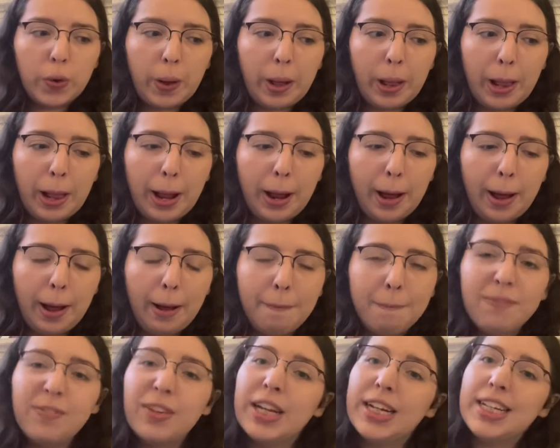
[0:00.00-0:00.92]

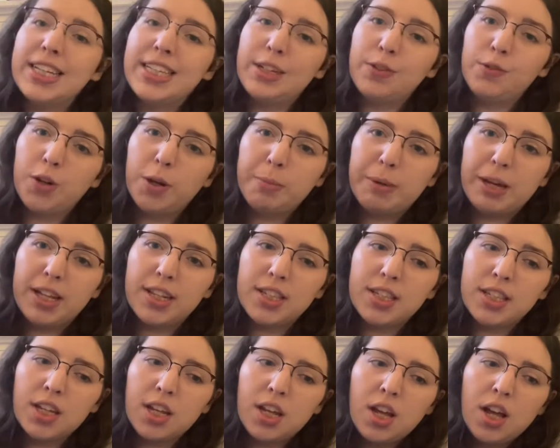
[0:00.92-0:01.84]
fantasy
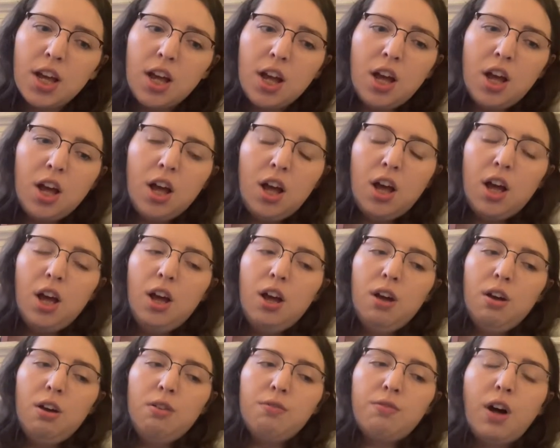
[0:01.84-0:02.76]
romance
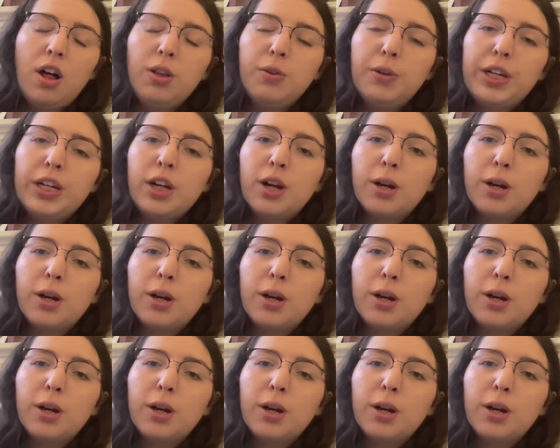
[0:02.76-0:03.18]
following